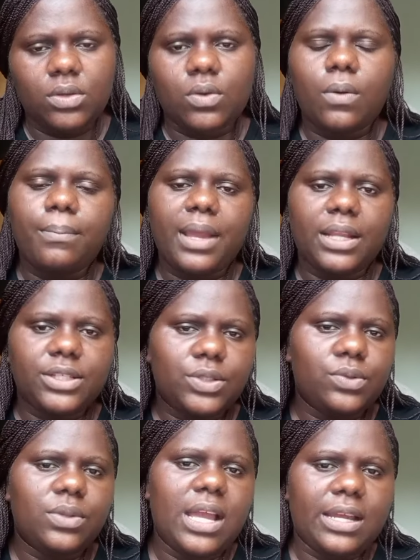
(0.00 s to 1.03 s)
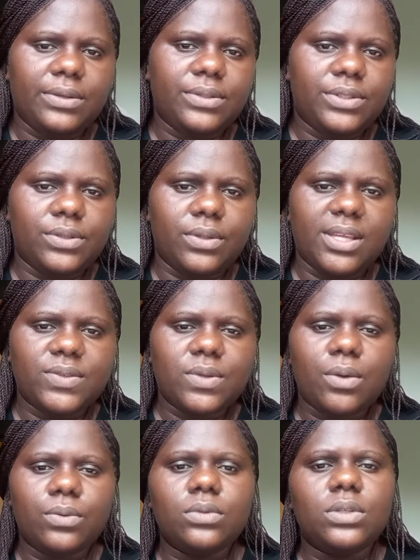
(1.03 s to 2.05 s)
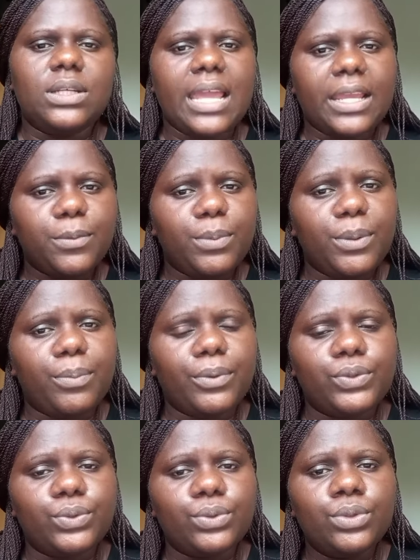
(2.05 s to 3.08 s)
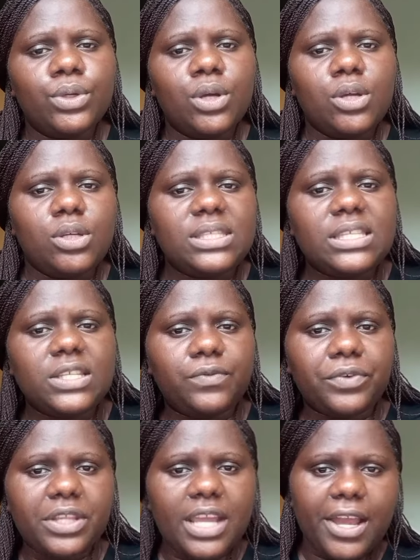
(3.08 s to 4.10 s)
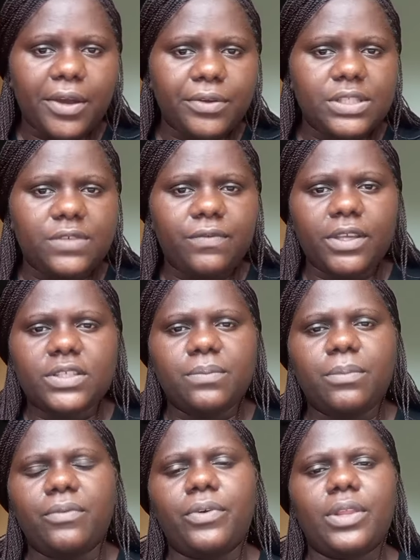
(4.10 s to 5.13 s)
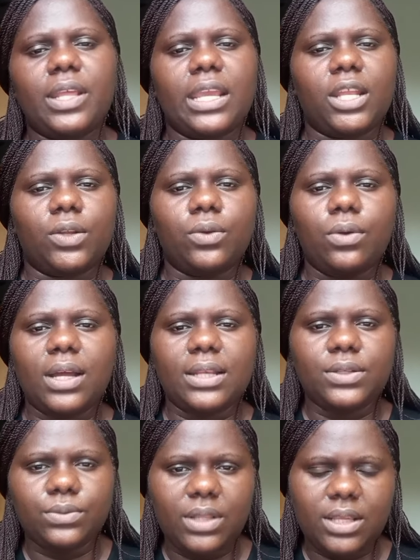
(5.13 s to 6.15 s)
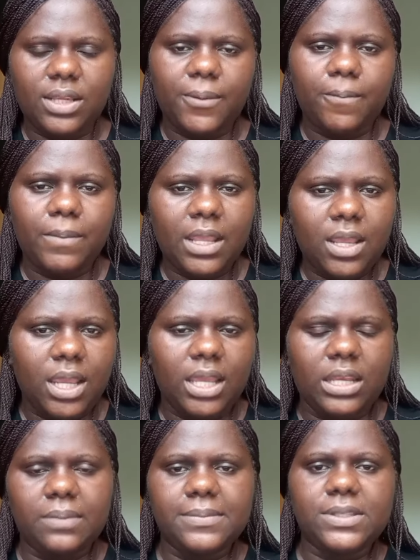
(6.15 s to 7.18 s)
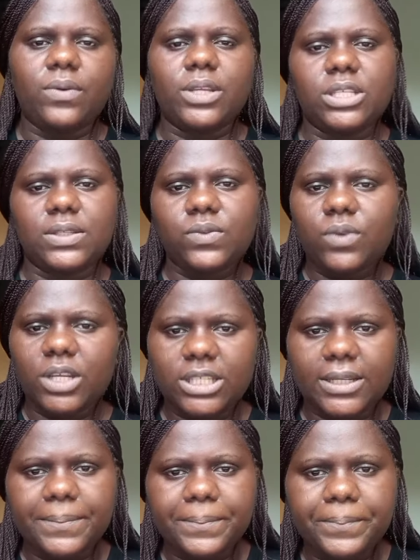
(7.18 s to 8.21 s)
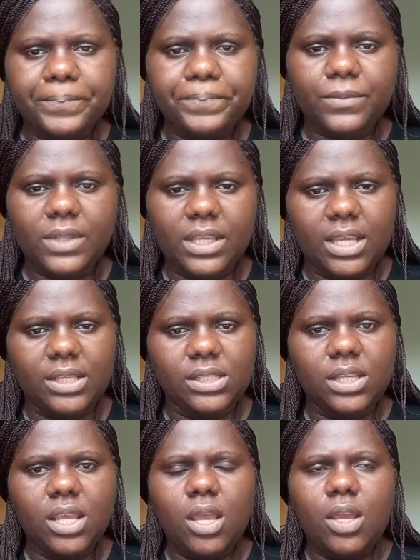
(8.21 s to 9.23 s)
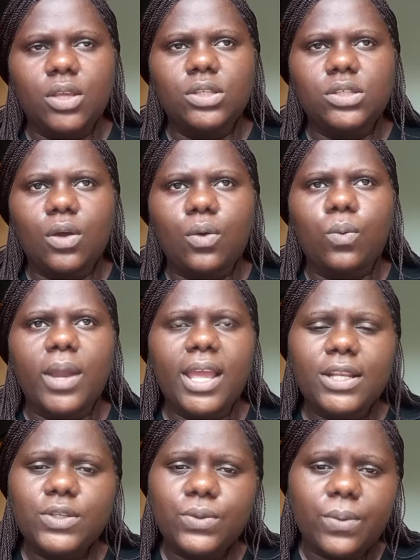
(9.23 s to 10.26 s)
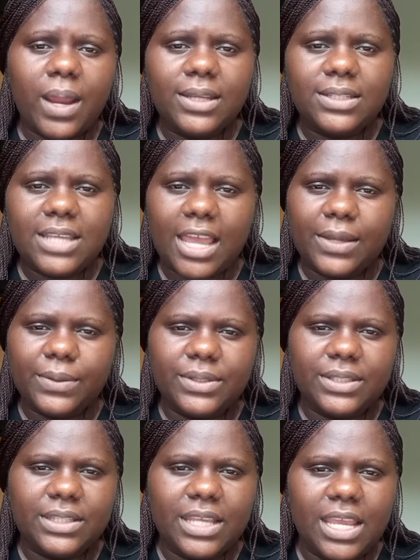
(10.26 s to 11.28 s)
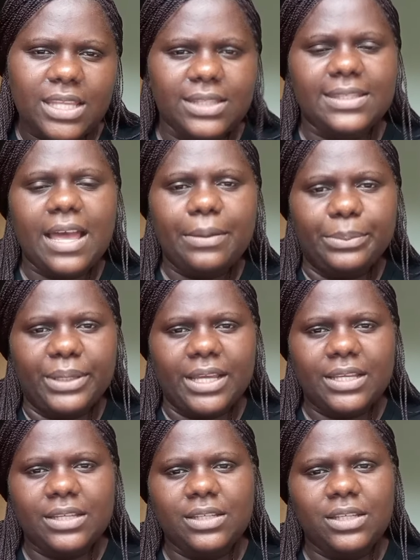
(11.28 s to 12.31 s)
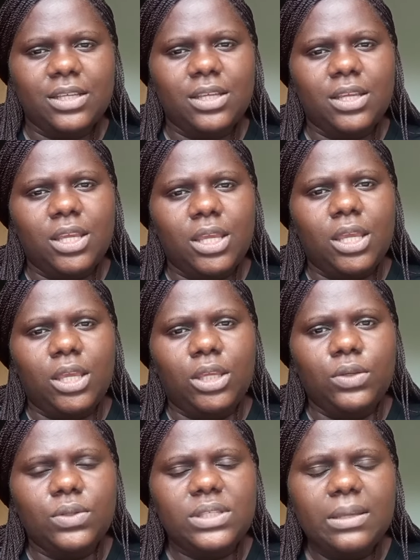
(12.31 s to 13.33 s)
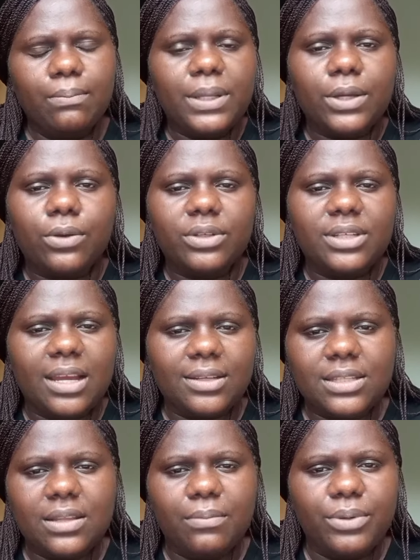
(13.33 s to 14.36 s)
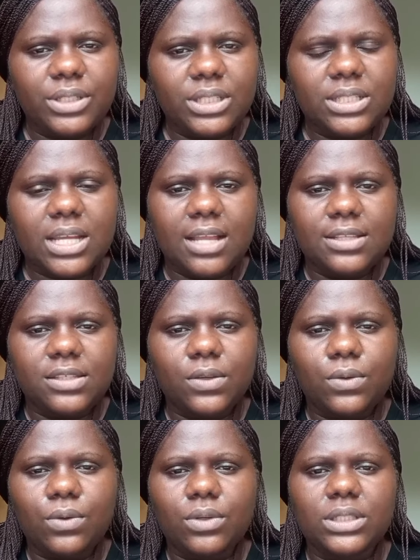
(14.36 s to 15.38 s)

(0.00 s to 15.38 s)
compared to the IELTS. So that's why I would like people to sit for the IELTS first before they can go and do the NMC registration. Yes. So where to write IELTS in Zambia? You simply contact the British Council